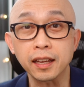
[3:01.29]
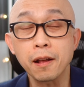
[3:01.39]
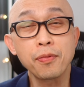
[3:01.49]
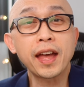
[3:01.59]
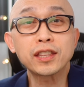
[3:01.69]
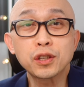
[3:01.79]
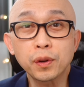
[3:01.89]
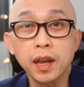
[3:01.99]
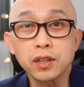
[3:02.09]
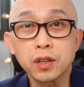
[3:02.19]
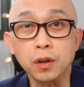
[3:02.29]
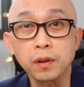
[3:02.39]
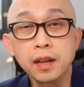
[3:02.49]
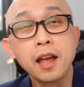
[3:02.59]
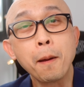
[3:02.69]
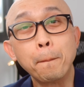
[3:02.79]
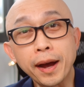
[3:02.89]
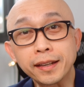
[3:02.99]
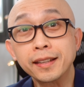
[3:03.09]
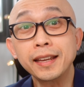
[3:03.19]
it. That's okay too.
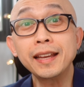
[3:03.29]
But